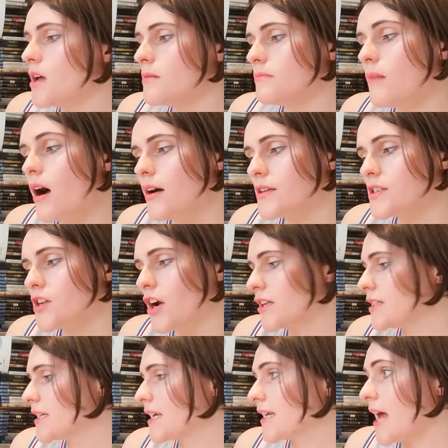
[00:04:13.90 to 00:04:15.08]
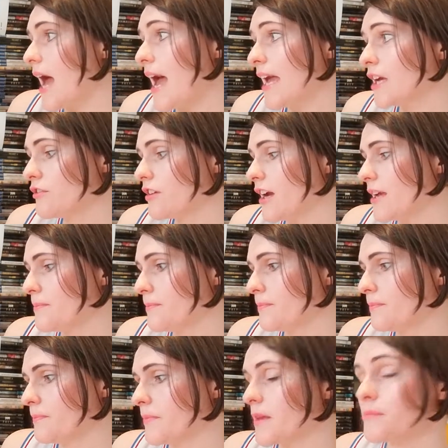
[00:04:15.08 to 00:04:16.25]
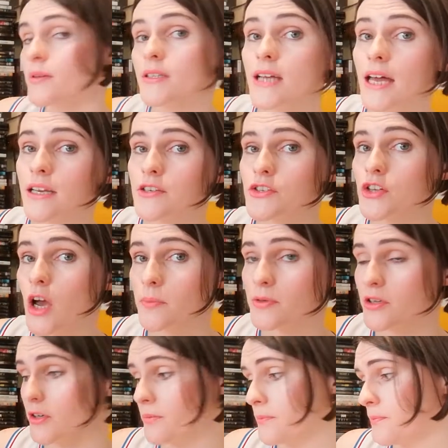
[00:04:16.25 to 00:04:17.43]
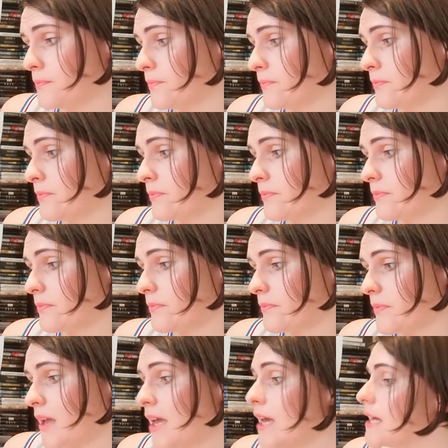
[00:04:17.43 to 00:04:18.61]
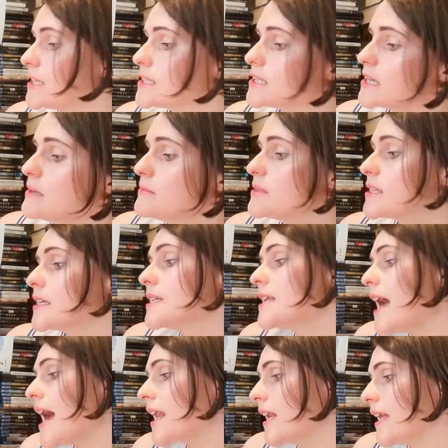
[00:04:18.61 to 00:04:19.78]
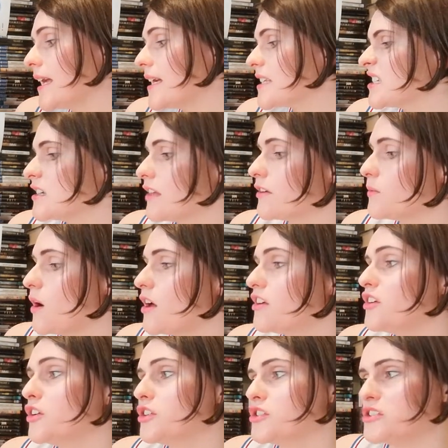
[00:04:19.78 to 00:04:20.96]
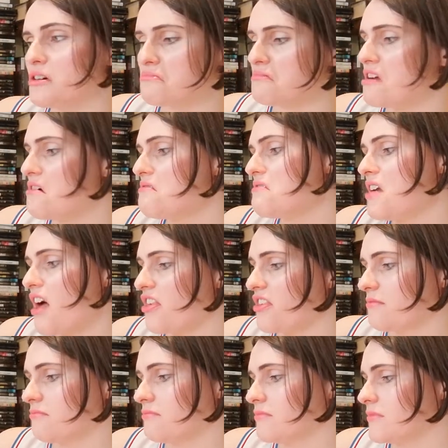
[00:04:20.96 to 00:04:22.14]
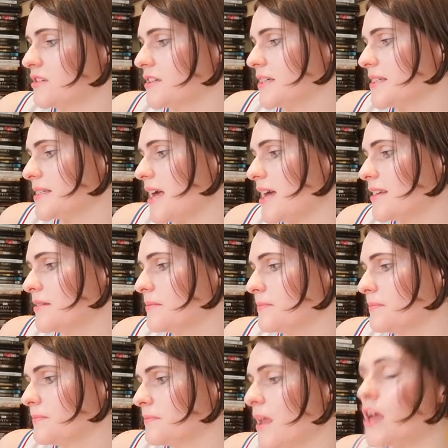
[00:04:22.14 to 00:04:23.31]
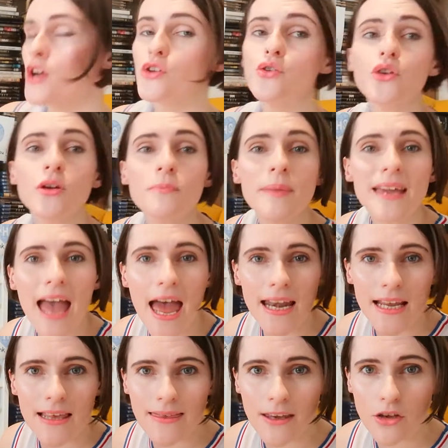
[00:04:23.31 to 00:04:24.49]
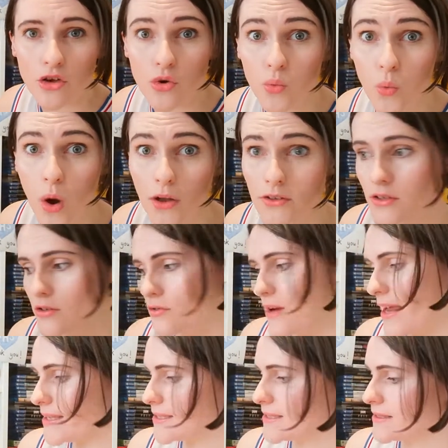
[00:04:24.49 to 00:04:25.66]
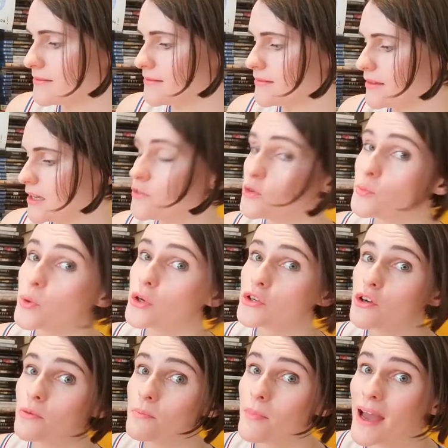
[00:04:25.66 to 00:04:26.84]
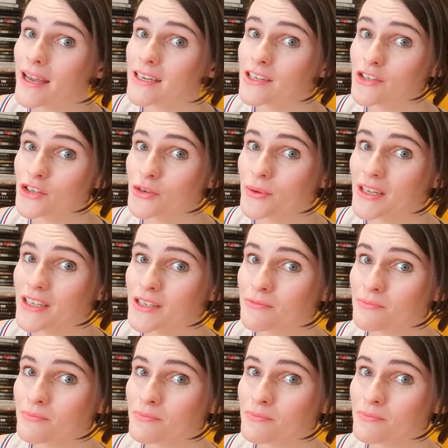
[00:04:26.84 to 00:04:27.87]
Ma started to get angry, but Nana stopped her. "It seems that Natalie is another one who don't know nothing," she said. "You can be anything you want, Grace, if you put your mind to it."